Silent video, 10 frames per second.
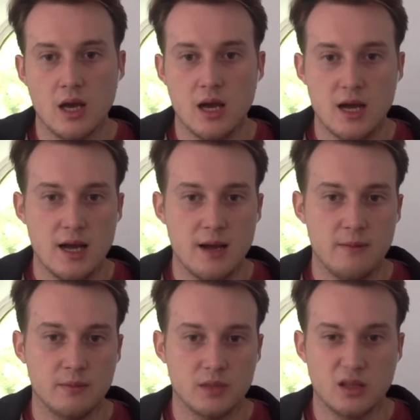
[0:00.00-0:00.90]

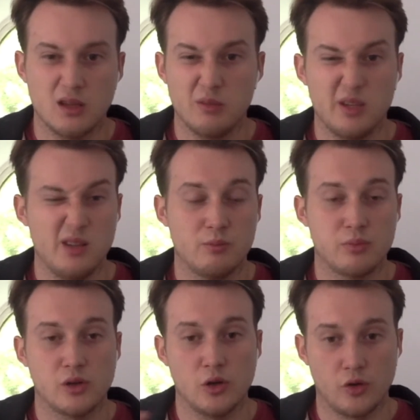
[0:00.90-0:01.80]
So there'll be
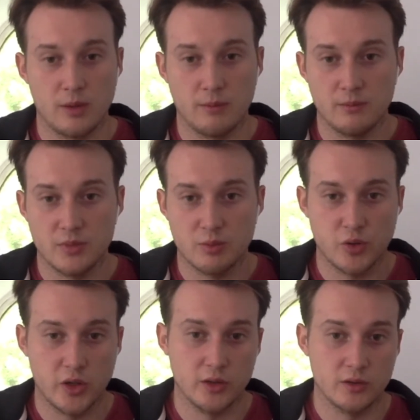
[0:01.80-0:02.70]
programs,
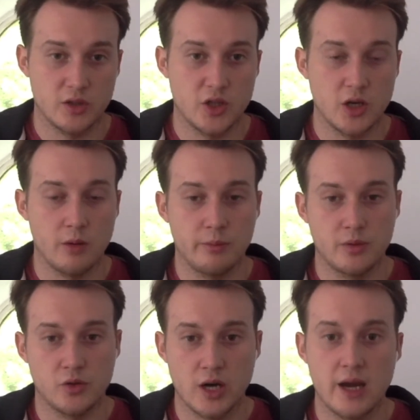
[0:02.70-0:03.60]
products, shop,
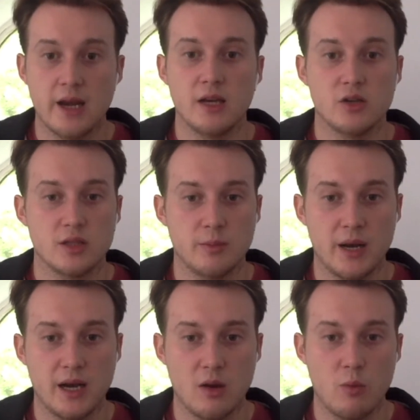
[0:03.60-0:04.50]
training, just
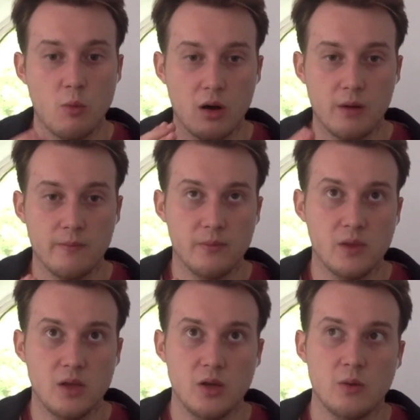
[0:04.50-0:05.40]
depending on what
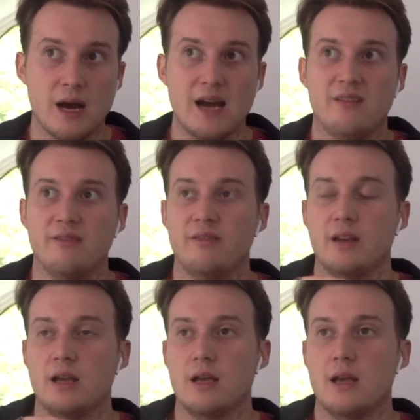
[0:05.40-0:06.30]
you have,
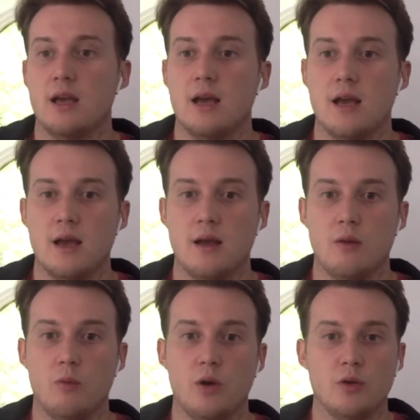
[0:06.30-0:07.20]

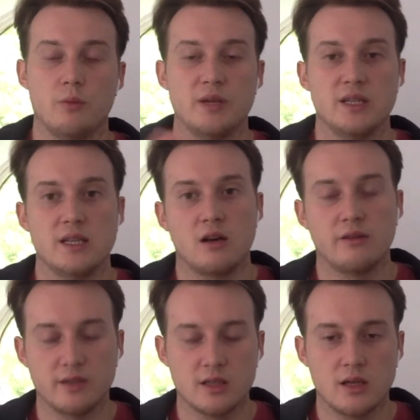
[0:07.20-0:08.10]
what your business
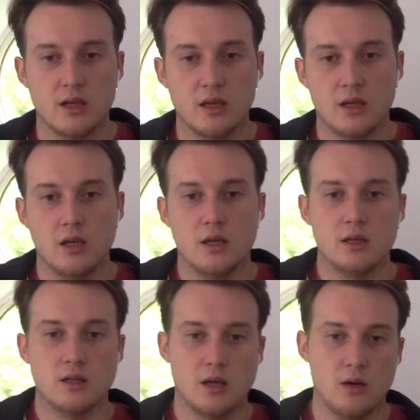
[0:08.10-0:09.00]
offers.
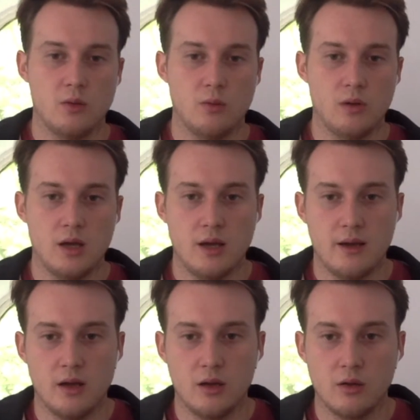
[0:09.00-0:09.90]
So
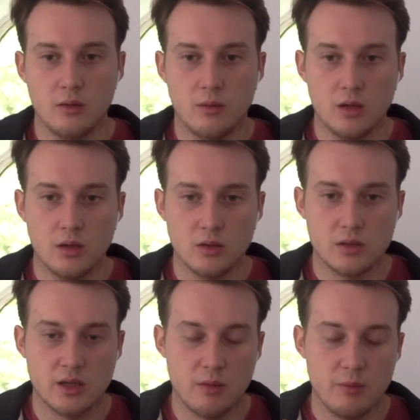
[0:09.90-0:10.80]
a good
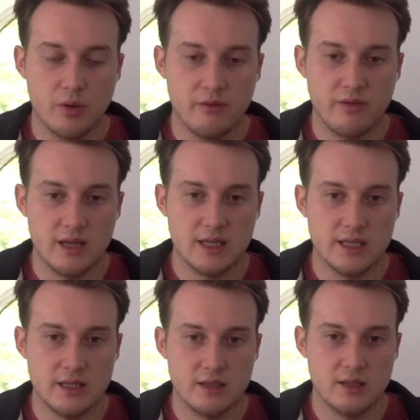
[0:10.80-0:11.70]
starting point for this
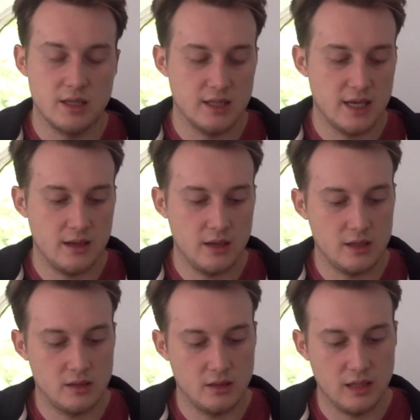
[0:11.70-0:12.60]
is
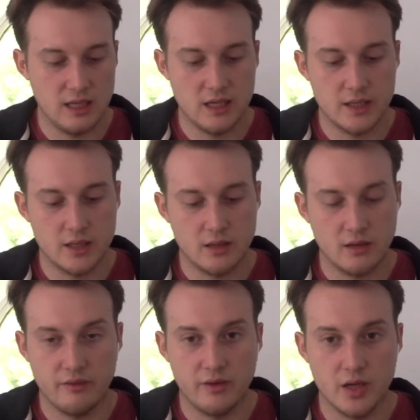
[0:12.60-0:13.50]
list the
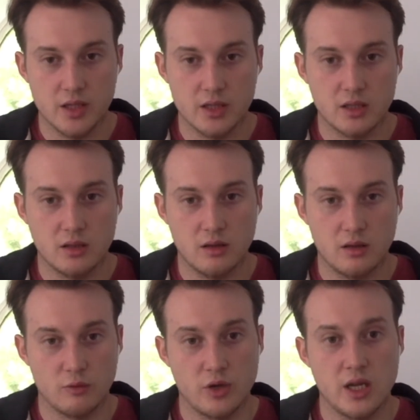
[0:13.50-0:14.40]
first
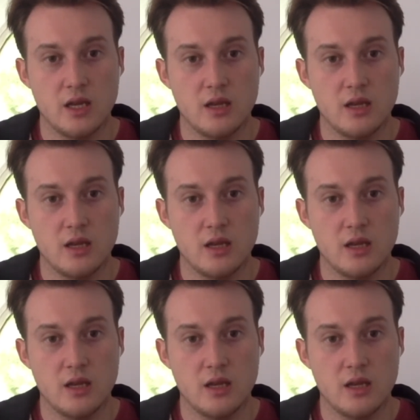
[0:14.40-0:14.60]
three